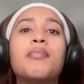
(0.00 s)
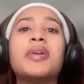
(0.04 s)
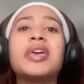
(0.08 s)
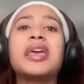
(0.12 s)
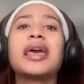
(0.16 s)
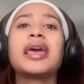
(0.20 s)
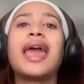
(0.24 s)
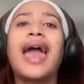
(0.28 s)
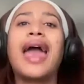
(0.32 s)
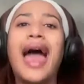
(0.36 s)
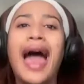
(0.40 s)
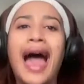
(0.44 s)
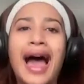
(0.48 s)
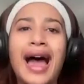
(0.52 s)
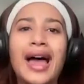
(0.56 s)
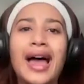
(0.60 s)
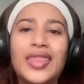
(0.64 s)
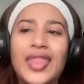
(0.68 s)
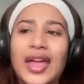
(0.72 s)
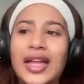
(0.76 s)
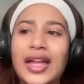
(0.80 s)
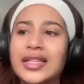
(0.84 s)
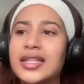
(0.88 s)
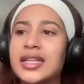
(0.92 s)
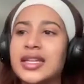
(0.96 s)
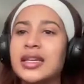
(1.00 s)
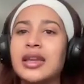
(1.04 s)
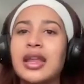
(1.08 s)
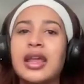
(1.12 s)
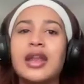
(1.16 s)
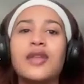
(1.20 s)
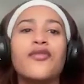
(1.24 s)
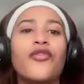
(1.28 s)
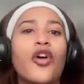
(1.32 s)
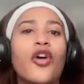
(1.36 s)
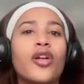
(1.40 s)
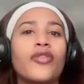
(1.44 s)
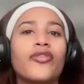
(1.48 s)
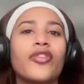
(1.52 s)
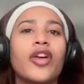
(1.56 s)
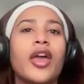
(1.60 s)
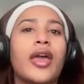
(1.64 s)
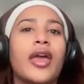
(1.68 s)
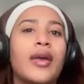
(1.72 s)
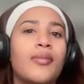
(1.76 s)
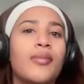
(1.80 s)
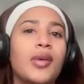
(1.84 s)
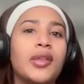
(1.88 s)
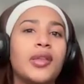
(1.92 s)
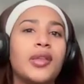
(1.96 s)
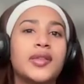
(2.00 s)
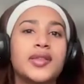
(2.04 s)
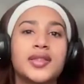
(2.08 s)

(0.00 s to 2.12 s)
being had that didn't involve him